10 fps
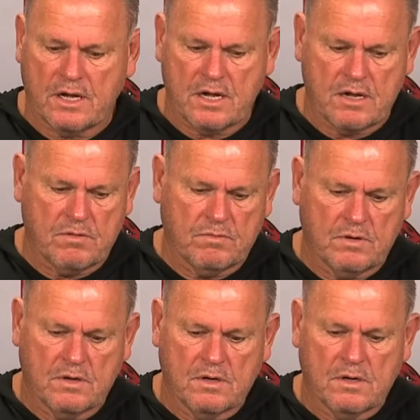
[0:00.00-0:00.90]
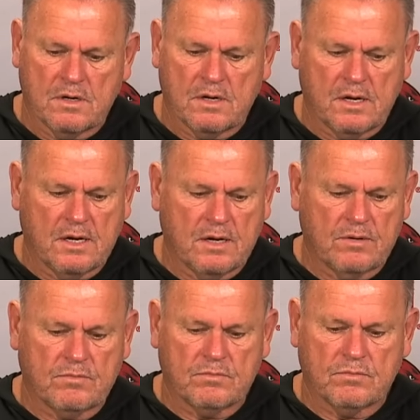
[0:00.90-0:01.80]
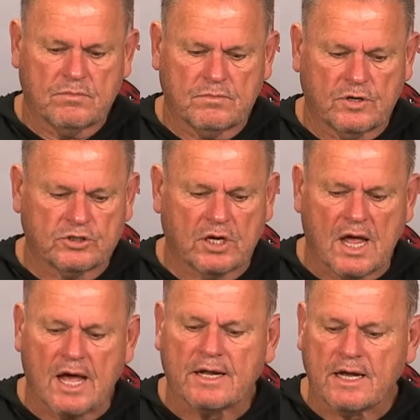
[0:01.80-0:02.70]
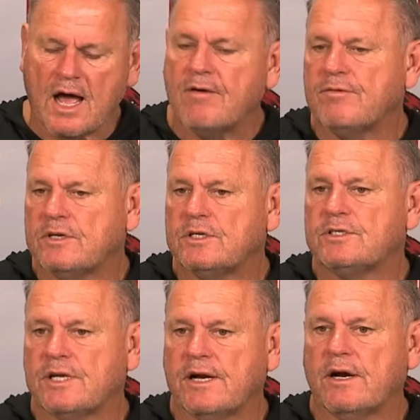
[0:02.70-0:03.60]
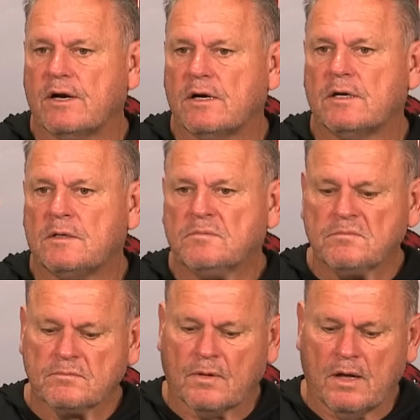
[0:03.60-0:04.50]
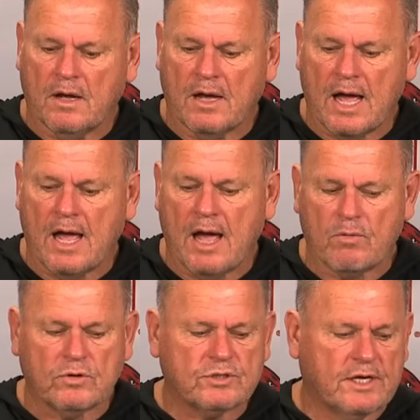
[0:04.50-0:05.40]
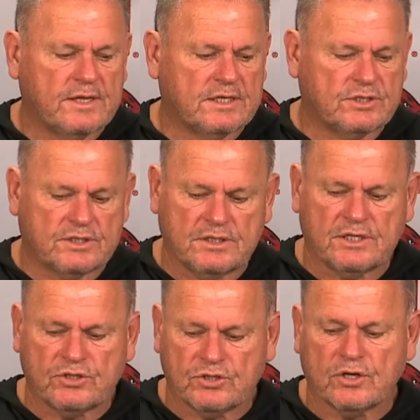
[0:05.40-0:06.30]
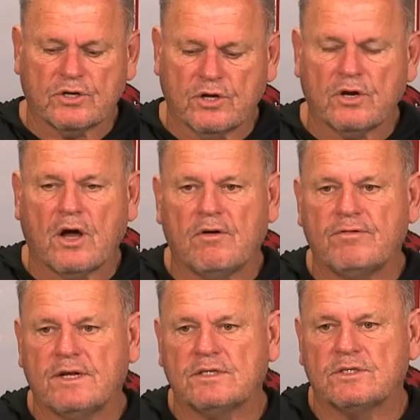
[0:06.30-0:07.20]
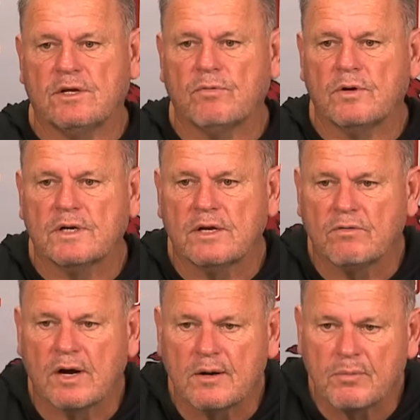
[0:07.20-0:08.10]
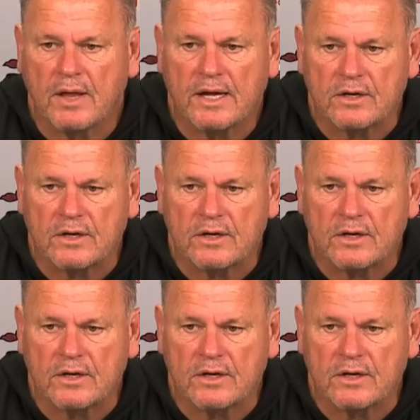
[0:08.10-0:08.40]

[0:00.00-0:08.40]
Uh, um, there's a lot of confidence there. Uh, I, I, will say this: this is a good offense that we're getting ready to play.